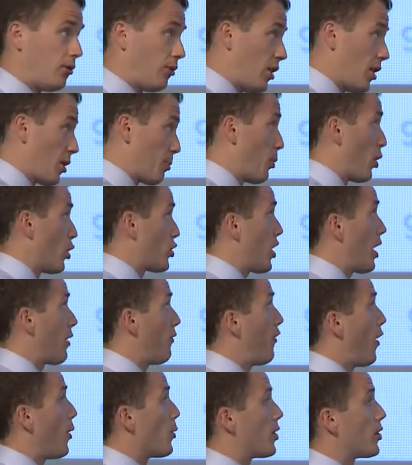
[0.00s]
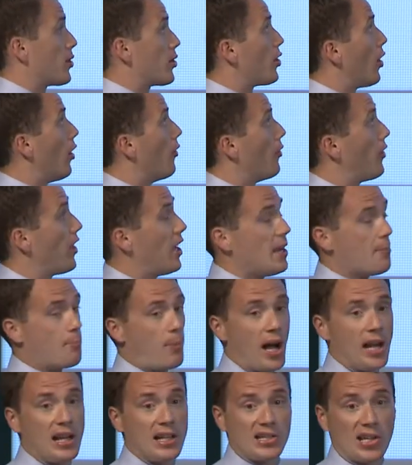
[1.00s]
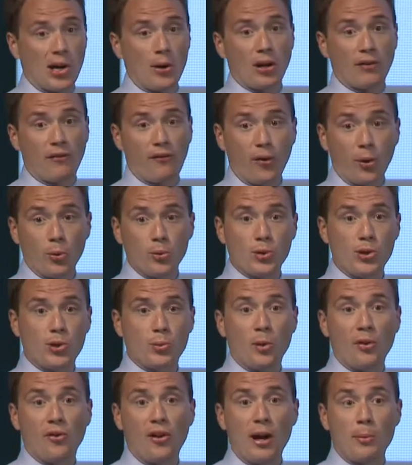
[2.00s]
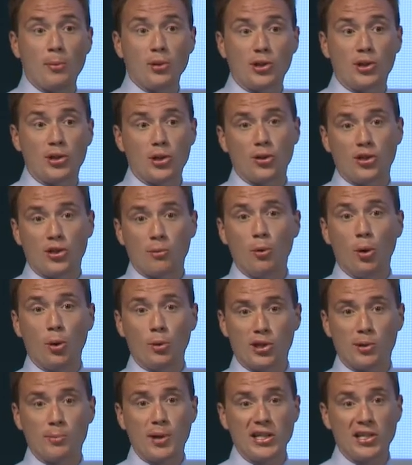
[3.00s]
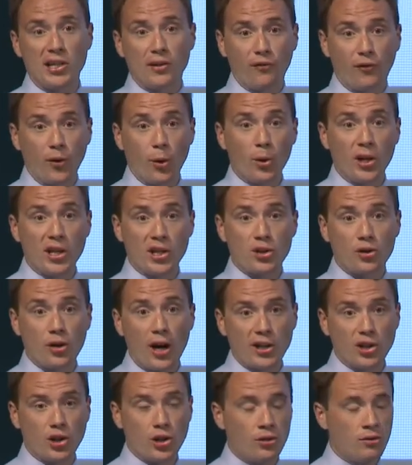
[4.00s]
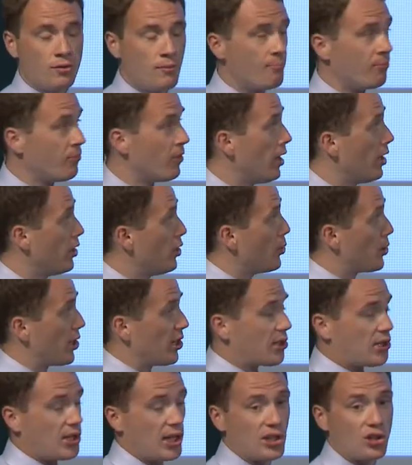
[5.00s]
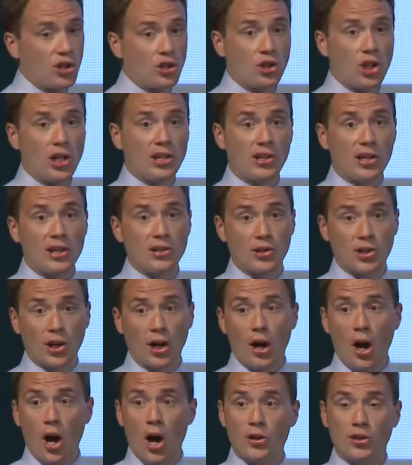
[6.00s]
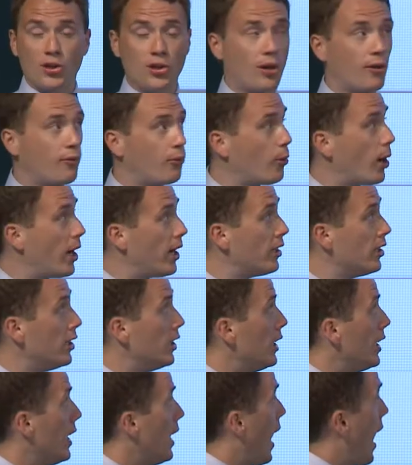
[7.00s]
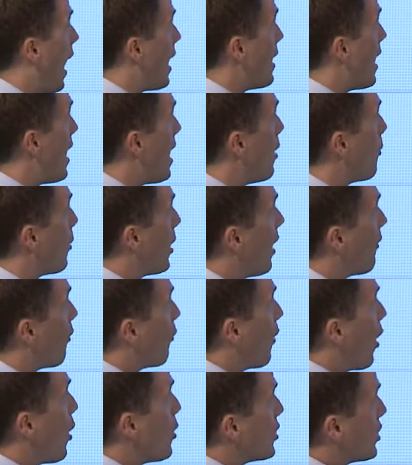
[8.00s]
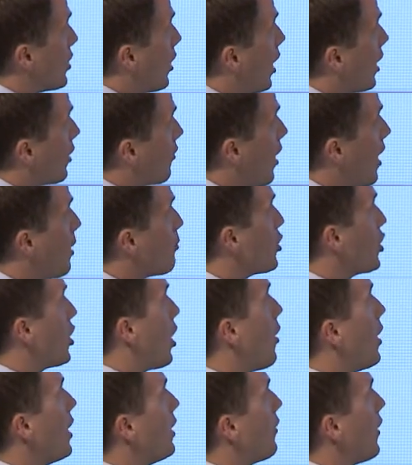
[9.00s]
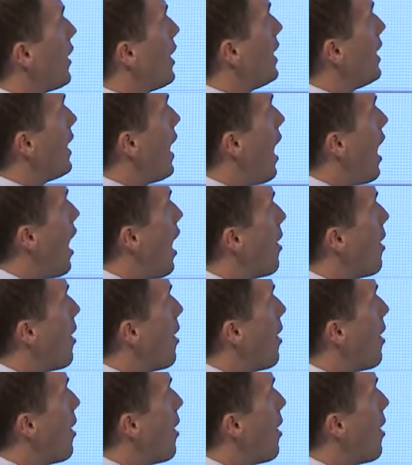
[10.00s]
This project focused on the Paleozoic faults. We were able to do some automated fault extraction using CGG's Insight Earth software. And here we have a rose diagram showing the